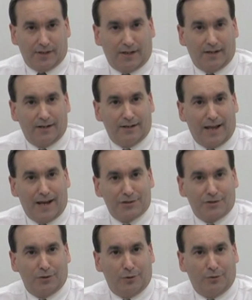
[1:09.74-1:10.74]
a
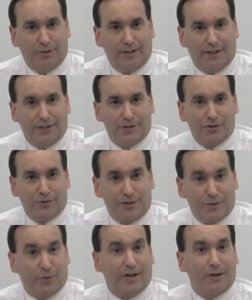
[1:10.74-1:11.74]
national industry
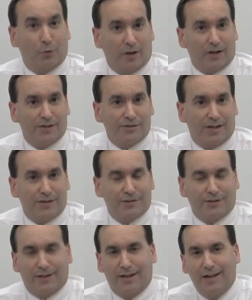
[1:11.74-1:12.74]
trade
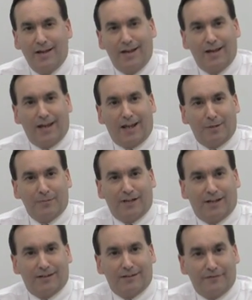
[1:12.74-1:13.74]
organization aimed
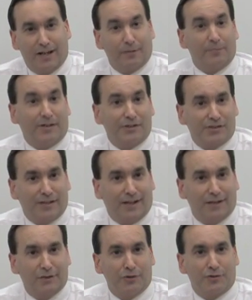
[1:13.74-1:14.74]
at developing
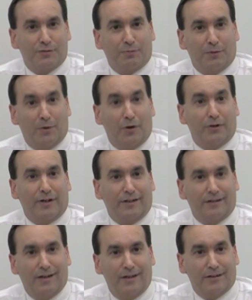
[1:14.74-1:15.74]
standards,
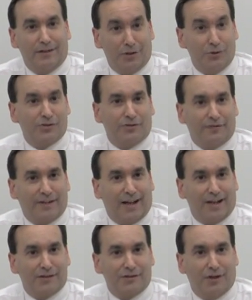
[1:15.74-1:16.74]
promoting the use of
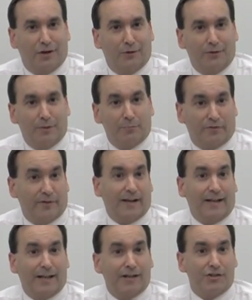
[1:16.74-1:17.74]
cast stone, and
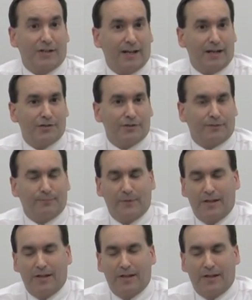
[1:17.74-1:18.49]
providing education.